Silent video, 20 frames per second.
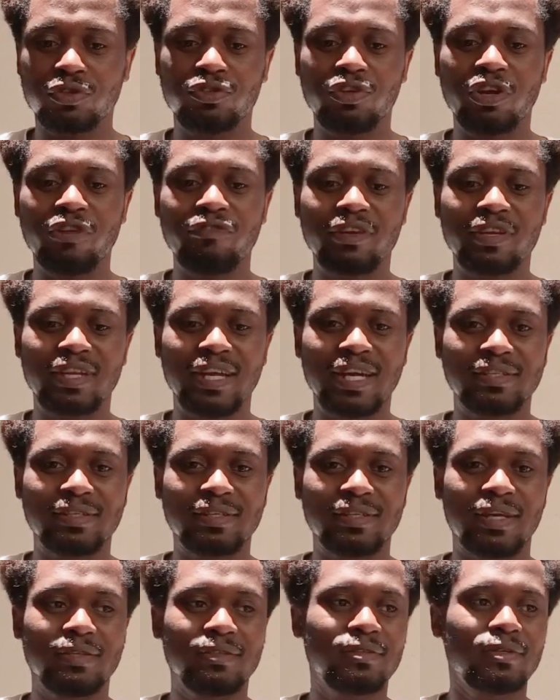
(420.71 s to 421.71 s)
driving
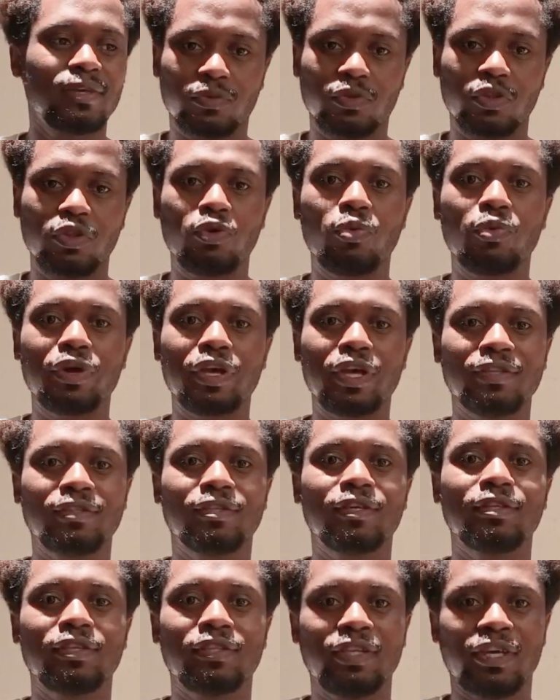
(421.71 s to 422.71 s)
license. You will
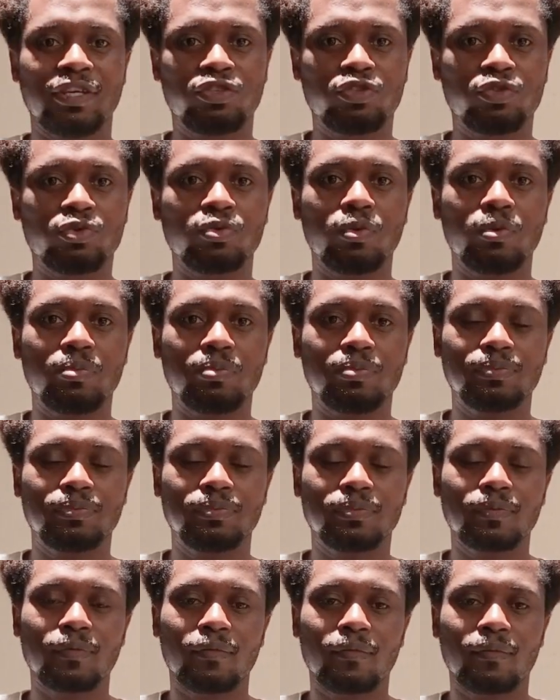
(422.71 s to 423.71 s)
enter the test room.
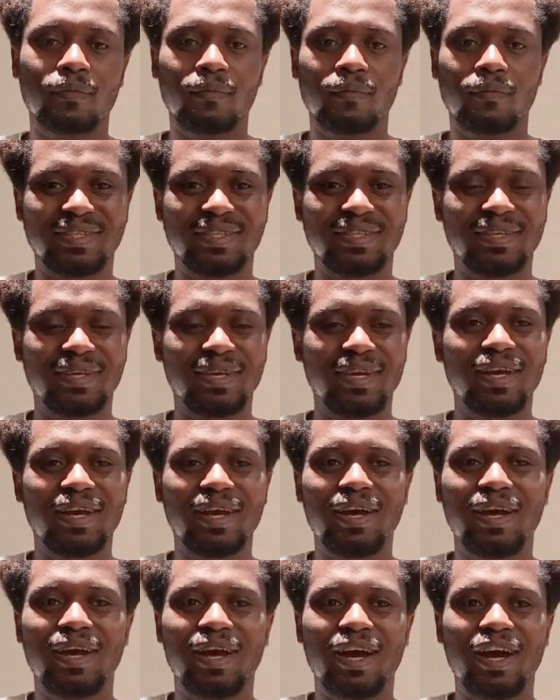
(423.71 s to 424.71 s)

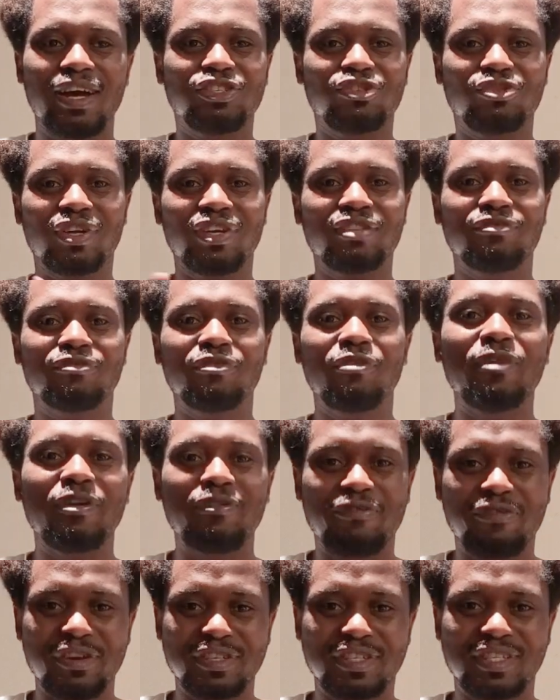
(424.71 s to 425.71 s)
I tried for my
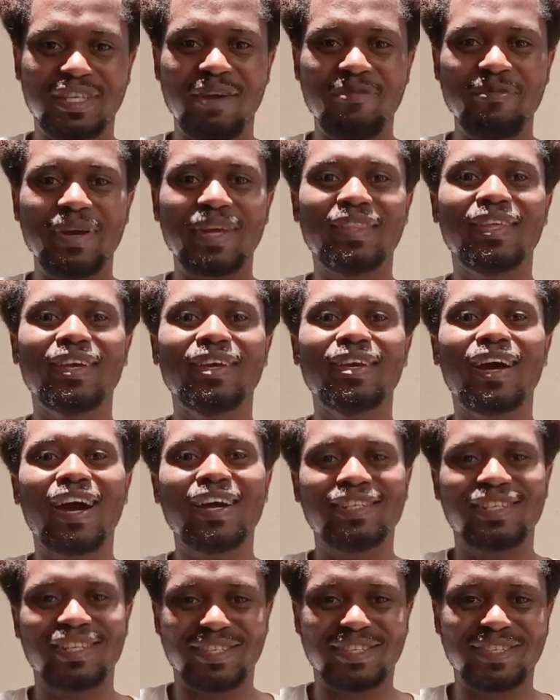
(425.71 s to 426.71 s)
first time, and then I
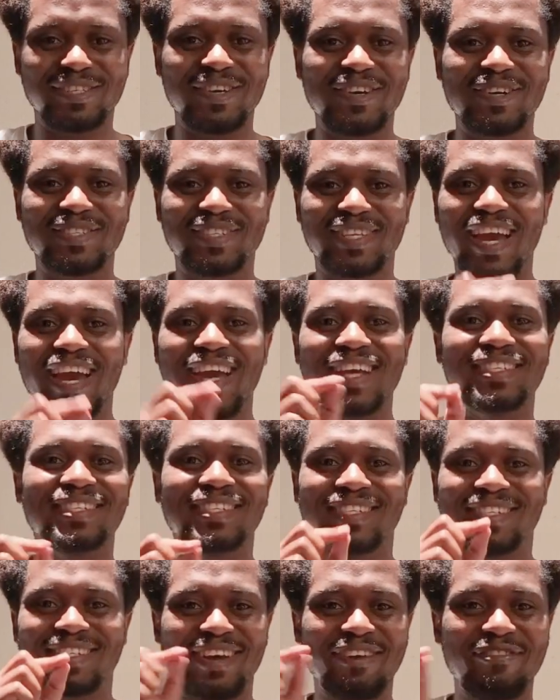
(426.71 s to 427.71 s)
just got
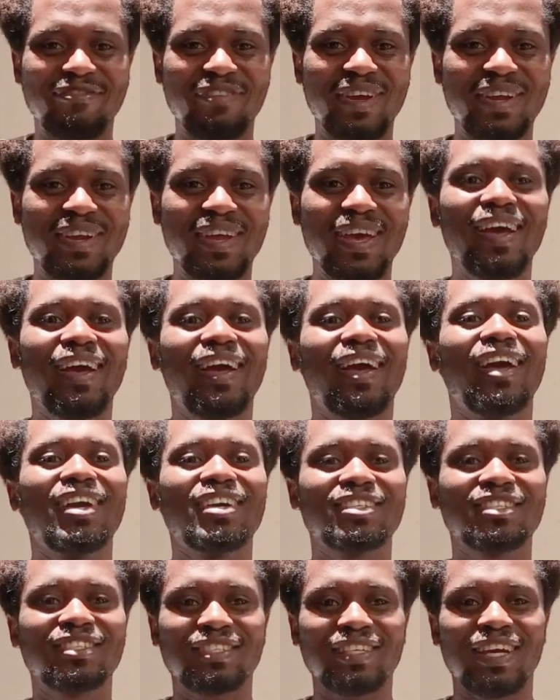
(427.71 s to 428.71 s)
87,
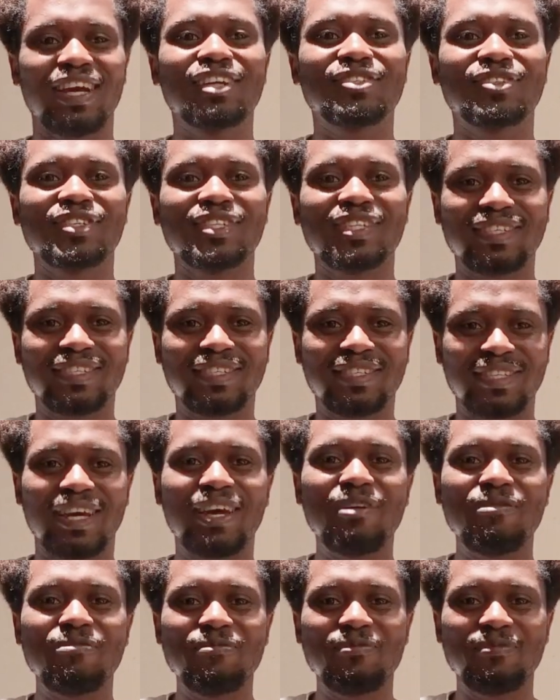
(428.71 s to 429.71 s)
exactly the
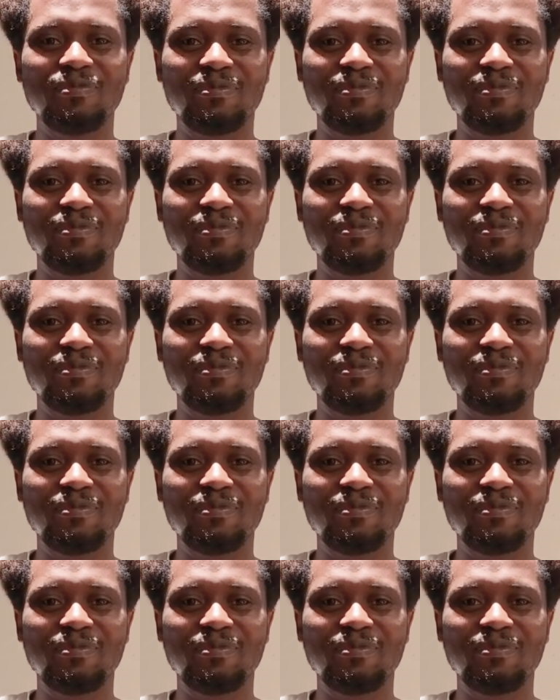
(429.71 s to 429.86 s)
same